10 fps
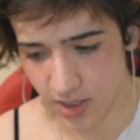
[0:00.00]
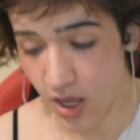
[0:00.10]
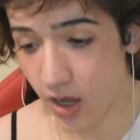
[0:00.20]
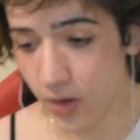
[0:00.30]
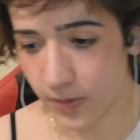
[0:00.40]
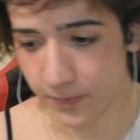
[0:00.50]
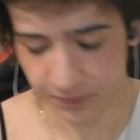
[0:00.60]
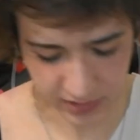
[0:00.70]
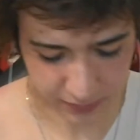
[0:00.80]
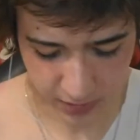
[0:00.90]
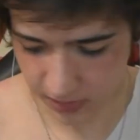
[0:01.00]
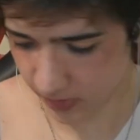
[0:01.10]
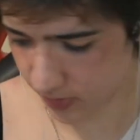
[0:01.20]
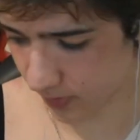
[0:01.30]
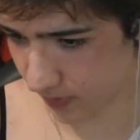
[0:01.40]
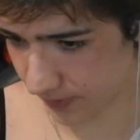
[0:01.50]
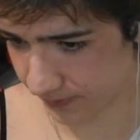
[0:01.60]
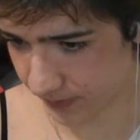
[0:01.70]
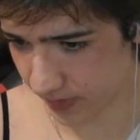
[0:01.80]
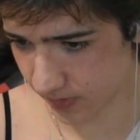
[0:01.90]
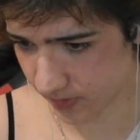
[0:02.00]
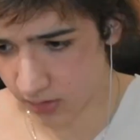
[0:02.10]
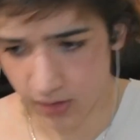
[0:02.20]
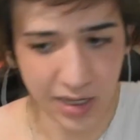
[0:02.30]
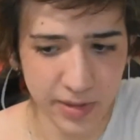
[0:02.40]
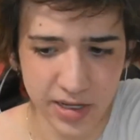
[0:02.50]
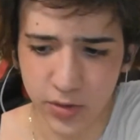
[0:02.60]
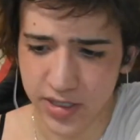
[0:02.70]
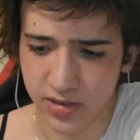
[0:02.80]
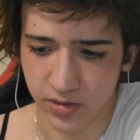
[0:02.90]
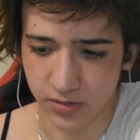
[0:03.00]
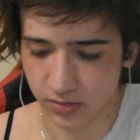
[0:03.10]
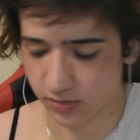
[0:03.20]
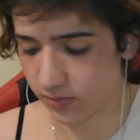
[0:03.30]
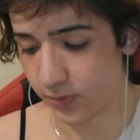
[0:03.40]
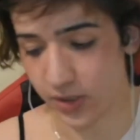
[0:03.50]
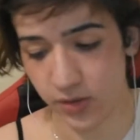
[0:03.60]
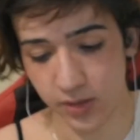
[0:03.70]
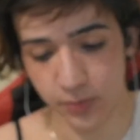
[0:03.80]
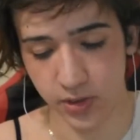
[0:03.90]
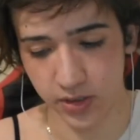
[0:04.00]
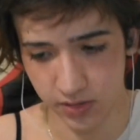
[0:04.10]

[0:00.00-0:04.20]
Oh, I forgot to do something, actually. I mean, you don't need to, but you can put